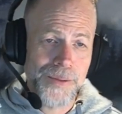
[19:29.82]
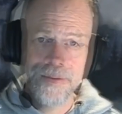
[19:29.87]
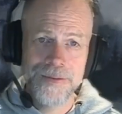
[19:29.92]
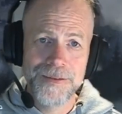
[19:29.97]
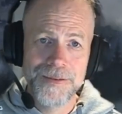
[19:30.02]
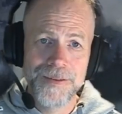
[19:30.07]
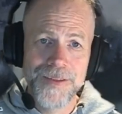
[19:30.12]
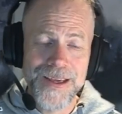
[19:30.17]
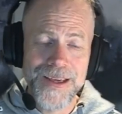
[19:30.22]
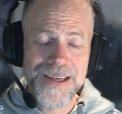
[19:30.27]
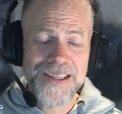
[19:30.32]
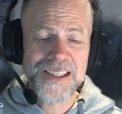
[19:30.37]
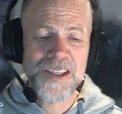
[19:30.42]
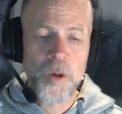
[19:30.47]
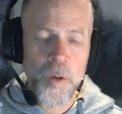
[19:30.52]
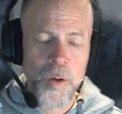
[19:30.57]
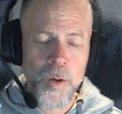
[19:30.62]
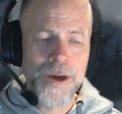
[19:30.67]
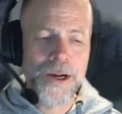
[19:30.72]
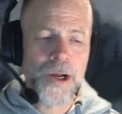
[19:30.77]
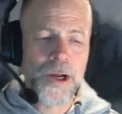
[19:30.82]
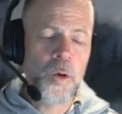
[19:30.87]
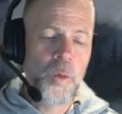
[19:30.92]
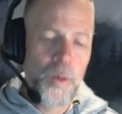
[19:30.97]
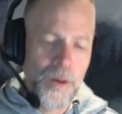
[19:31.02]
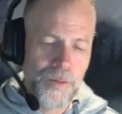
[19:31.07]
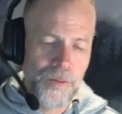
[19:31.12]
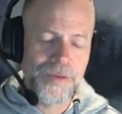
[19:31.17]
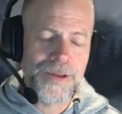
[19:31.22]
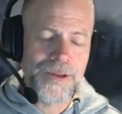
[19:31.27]
this or an
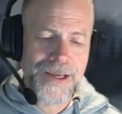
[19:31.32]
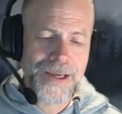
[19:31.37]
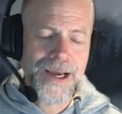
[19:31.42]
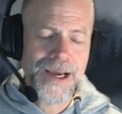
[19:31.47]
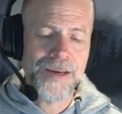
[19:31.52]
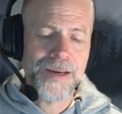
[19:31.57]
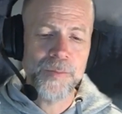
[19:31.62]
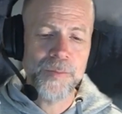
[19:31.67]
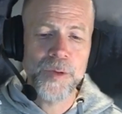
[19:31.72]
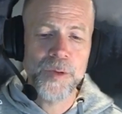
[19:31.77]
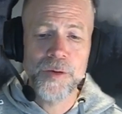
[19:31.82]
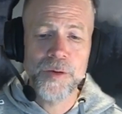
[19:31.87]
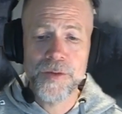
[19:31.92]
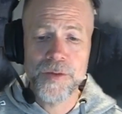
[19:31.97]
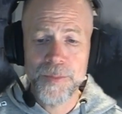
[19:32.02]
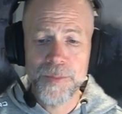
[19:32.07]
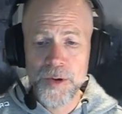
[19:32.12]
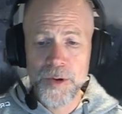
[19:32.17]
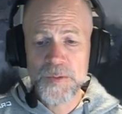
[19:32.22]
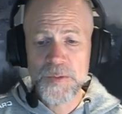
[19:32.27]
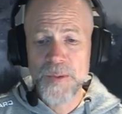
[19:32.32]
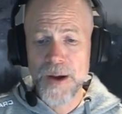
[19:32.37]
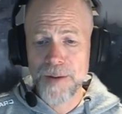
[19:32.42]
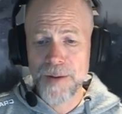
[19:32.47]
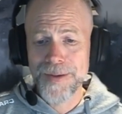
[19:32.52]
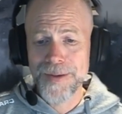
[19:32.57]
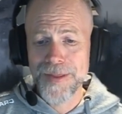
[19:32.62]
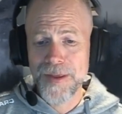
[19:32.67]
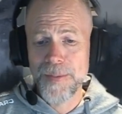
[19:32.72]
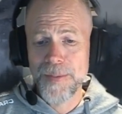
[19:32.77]
equivalent kind of move in most Powered
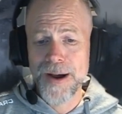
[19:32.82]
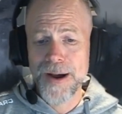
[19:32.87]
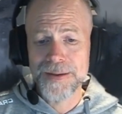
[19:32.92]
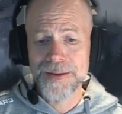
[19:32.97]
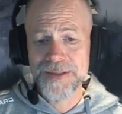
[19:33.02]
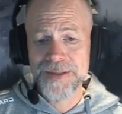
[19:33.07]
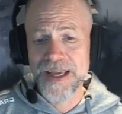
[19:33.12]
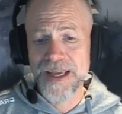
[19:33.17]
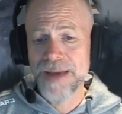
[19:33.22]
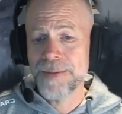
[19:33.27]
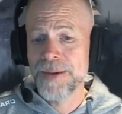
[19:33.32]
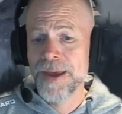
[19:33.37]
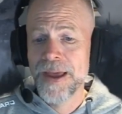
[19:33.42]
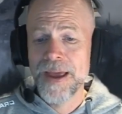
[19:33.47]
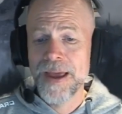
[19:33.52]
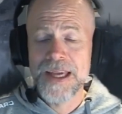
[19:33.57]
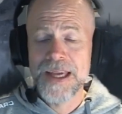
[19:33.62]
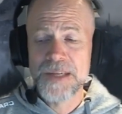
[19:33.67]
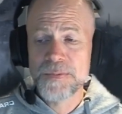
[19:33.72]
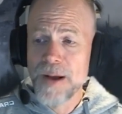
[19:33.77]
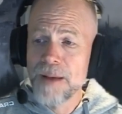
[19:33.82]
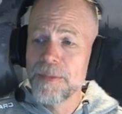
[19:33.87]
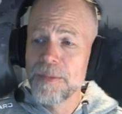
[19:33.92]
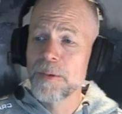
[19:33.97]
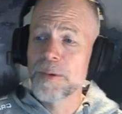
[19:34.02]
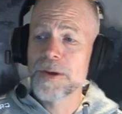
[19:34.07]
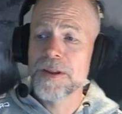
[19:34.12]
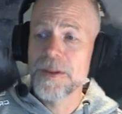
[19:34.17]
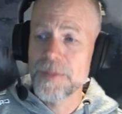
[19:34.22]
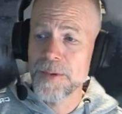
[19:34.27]
by the Apocalypse game is probably
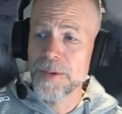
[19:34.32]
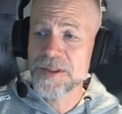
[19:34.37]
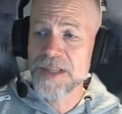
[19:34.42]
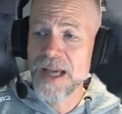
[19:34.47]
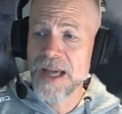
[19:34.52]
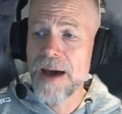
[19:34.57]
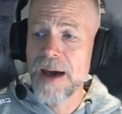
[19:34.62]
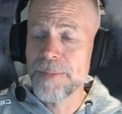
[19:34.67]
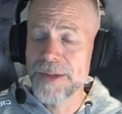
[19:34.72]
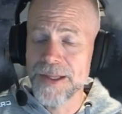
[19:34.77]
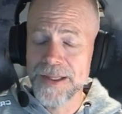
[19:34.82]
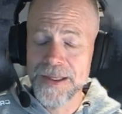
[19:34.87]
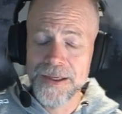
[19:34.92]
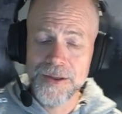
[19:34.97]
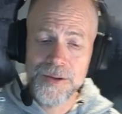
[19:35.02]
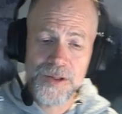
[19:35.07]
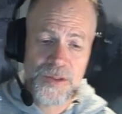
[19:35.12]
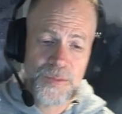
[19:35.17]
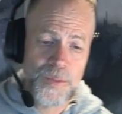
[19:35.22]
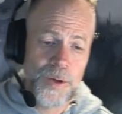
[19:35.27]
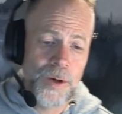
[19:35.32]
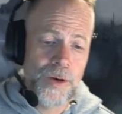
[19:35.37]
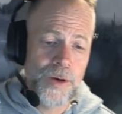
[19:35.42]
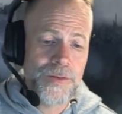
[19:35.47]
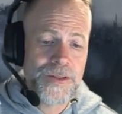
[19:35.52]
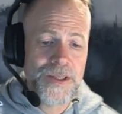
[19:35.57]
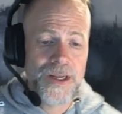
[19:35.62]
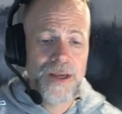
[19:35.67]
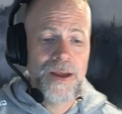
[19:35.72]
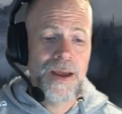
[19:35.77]
one of the most commonly used
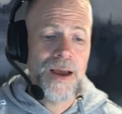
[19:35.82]
moves.